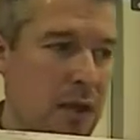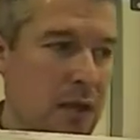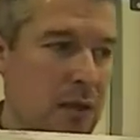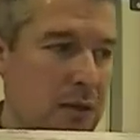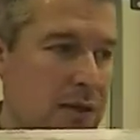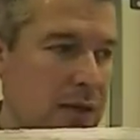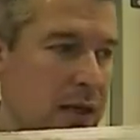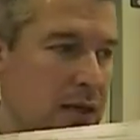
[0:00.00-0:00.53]

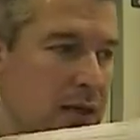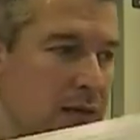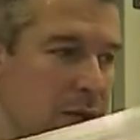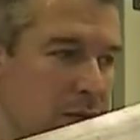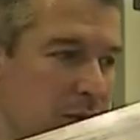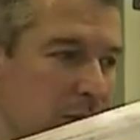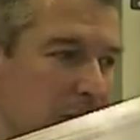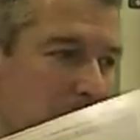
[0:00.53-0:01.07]
Now a
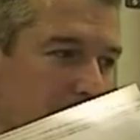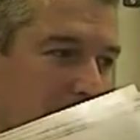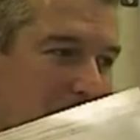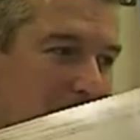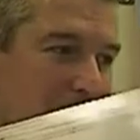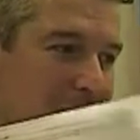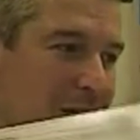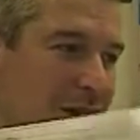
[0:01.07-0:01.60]
scientific, whoops,
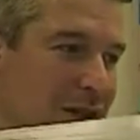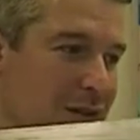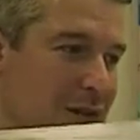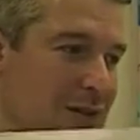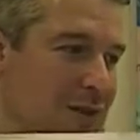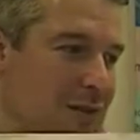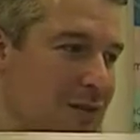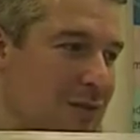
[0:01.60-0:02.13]
there we
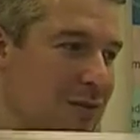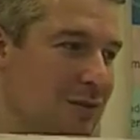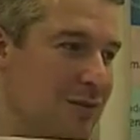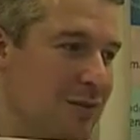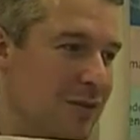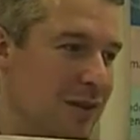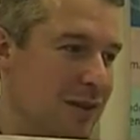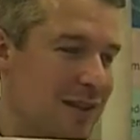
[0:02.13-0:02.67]

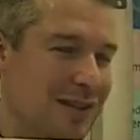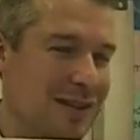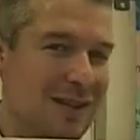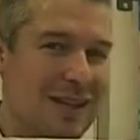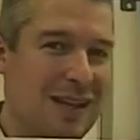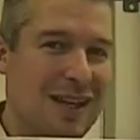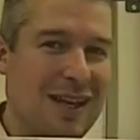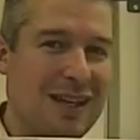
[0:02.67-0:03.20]
go, there it is.
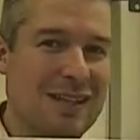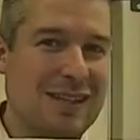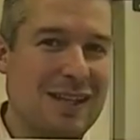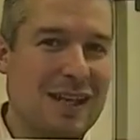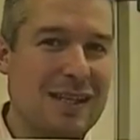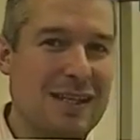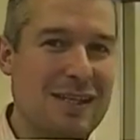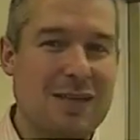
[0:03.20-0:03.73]
A
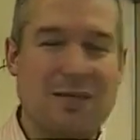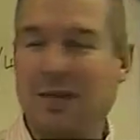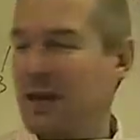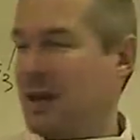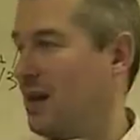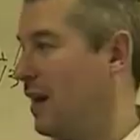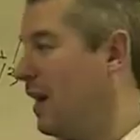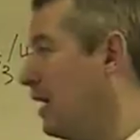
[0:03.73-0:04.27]

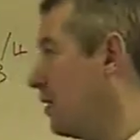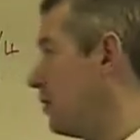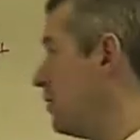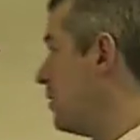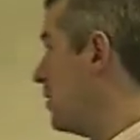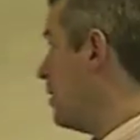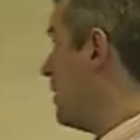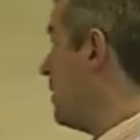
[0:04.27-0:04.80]
scientific
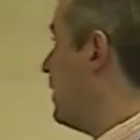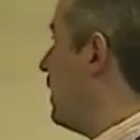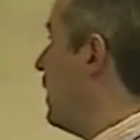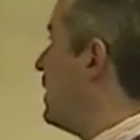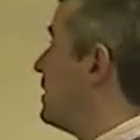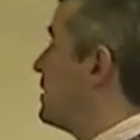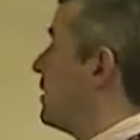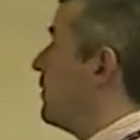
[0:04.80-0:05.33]
claim
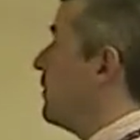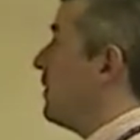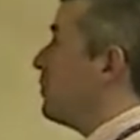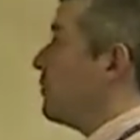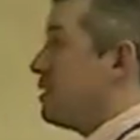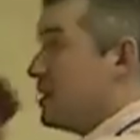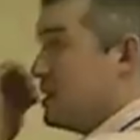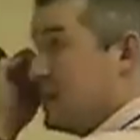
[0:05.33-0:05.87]
is something
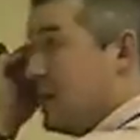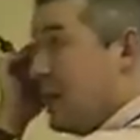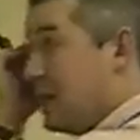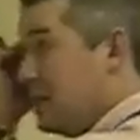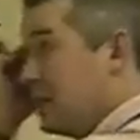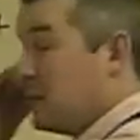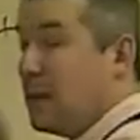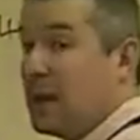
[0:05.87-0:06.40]
which is
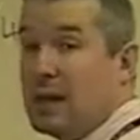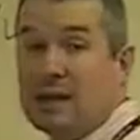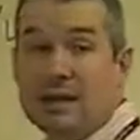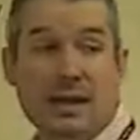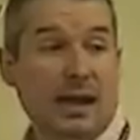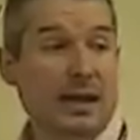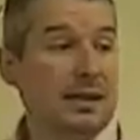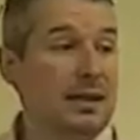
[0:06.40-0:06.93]
stated by a
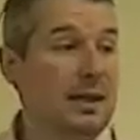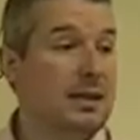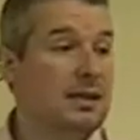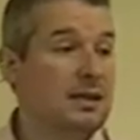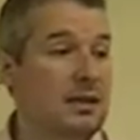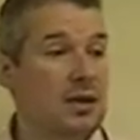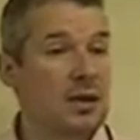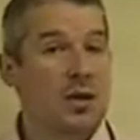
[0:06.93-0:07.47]

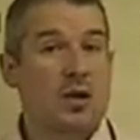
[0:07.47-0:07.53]
scientist